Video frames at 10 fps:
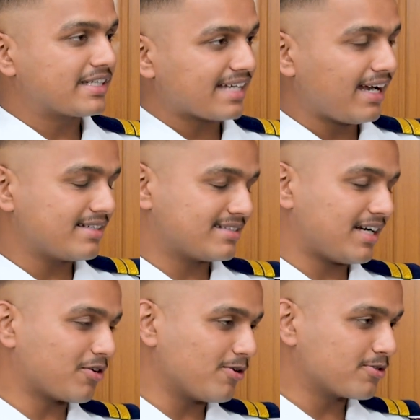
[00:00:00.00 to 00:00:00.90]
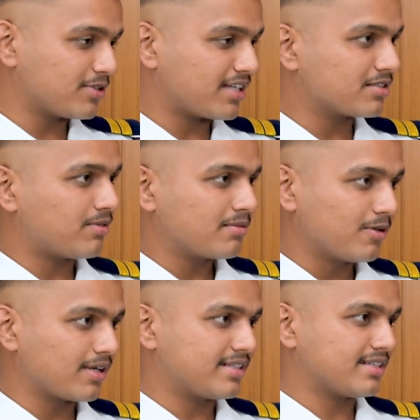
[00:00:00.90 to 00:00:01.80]
besides that also, there is one
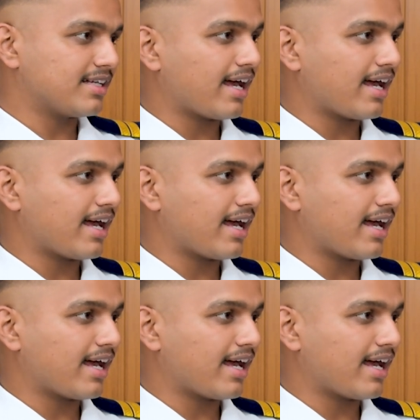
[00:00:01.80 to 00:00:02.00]
more reason.